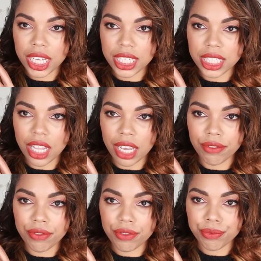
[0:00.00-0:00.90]
is
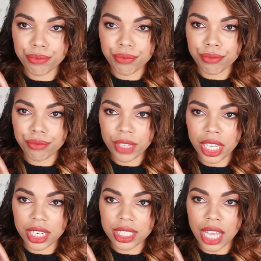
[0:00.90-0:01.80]
life.
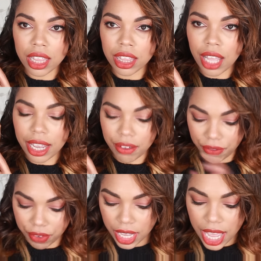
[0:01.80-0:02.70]
It is
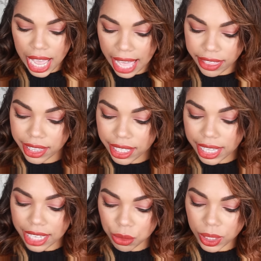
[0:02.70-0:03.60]
life. And then the
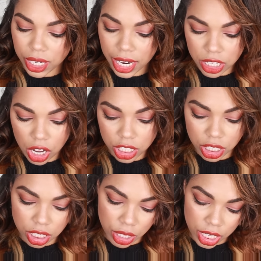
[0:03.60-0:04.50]
last one that I got
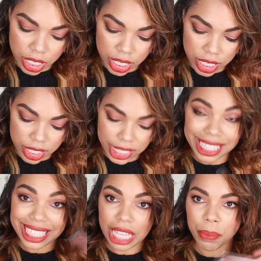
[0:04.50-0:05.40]
is
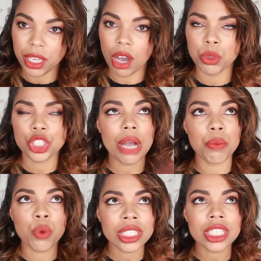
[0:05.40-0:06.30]
sepia, which I
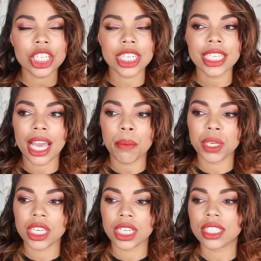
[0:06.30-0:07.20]
wasn't gonna get
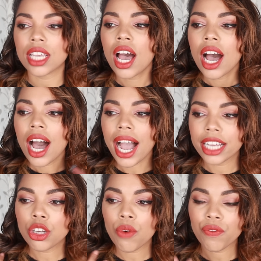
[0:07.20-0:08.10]
because
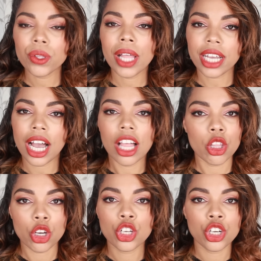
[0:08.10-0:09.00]
I don't feel like I
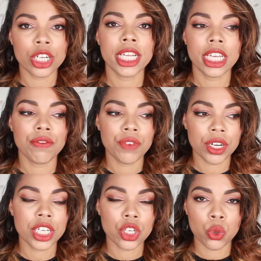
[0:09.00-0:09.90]
look good in
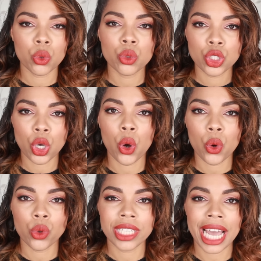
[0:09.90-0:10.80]
very cool
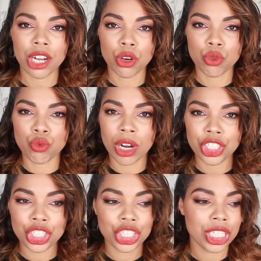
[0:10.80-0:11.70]
tone, that
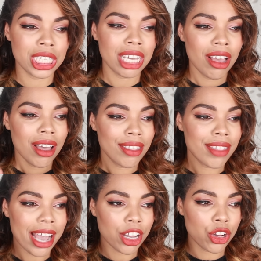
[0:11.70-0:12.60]
grungy,
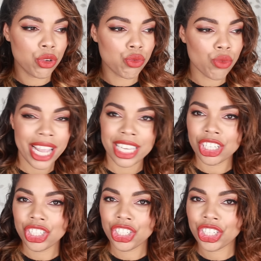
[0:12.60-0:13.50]
that
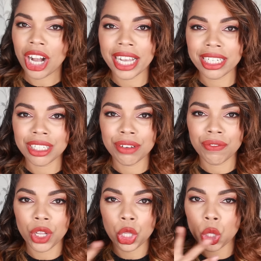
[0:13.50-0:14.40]
grayish kind
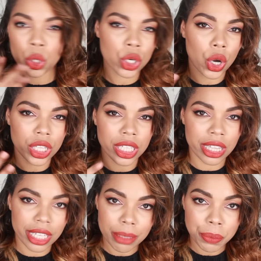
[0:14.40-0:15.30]
of look on the
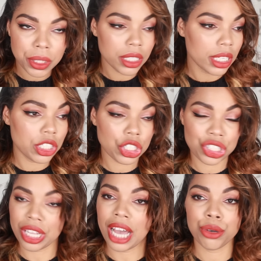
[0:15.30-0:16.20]
lips. It
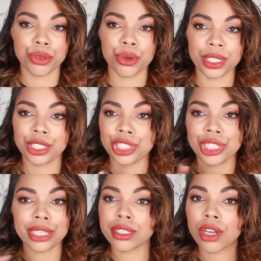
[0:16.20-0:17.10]
just, I don't know, it just
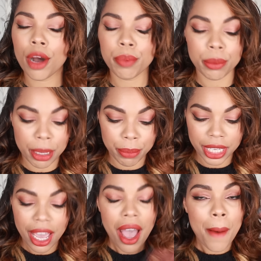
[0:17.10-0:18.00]
doesn't compliment
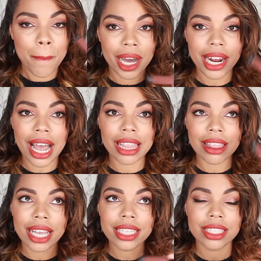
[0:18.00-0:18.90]
me. But I
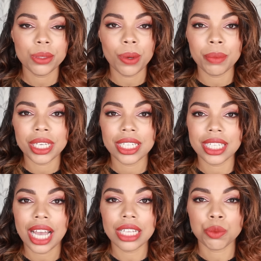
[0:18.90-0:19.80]
like this one because
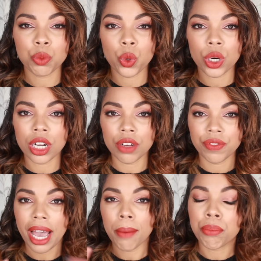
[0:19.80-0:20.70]
it has more
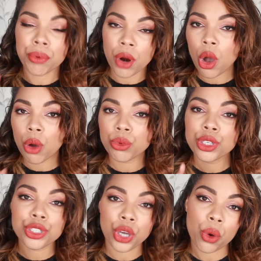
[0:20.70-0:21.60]
of that
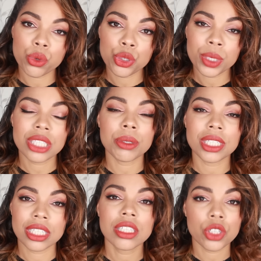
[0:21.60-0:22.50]
brown tone to it, so
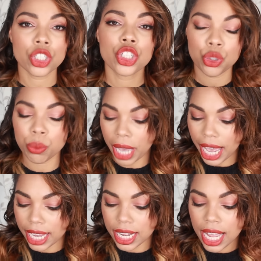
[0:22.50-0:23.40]
it doesn't look too
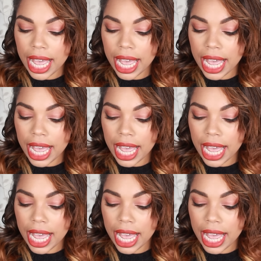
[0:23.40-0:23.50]
bad